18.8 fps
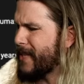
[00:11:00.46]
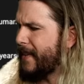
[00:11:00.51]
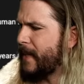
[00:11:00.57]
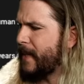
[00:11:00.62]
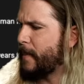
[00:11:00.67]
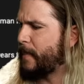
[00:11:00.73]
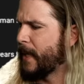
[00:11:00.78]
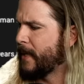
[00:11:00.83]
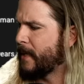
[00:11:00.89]
the
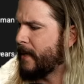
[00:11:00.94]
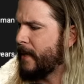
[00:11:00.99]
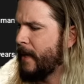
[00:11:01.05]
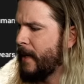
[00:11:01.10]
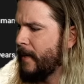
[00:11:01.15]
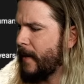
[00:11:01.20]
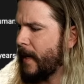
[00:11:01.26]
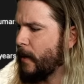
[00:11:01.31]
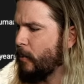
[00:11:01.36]
opinion
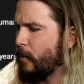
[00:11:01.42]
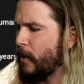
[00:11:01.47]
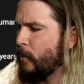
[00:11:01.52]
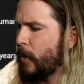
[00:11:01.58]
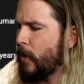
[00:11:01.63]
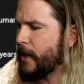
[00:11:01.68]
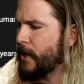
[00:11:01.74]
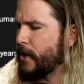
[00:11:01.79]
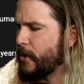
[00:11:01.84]
that I wouldn't
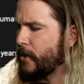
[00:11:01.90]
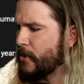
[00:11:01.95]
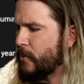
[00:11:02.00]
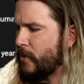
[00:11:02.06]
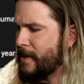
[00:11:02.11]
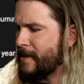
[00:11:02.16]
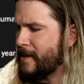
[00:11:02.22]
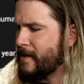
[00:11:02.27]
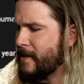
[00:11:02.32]
want to use
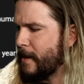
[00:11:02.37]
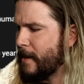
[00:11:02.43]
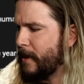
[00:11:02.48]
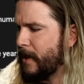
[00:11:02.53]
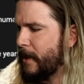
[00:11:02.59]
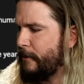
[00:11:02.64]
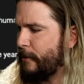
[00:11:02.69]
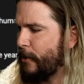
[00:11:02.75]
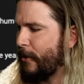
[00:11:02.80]
one since I
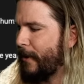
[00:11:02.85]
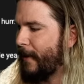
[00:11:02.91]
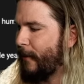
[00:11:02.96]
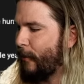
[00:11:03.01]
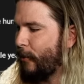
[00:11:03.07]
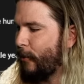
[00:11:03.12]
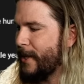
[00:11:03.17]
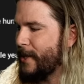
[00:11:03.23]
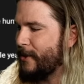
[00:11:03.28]
believe your
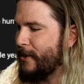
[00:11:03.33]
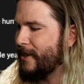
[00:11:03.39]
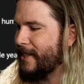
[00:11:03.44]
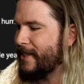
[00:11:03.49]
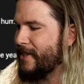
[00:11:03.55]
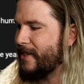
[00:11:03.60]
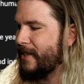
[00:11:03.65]
original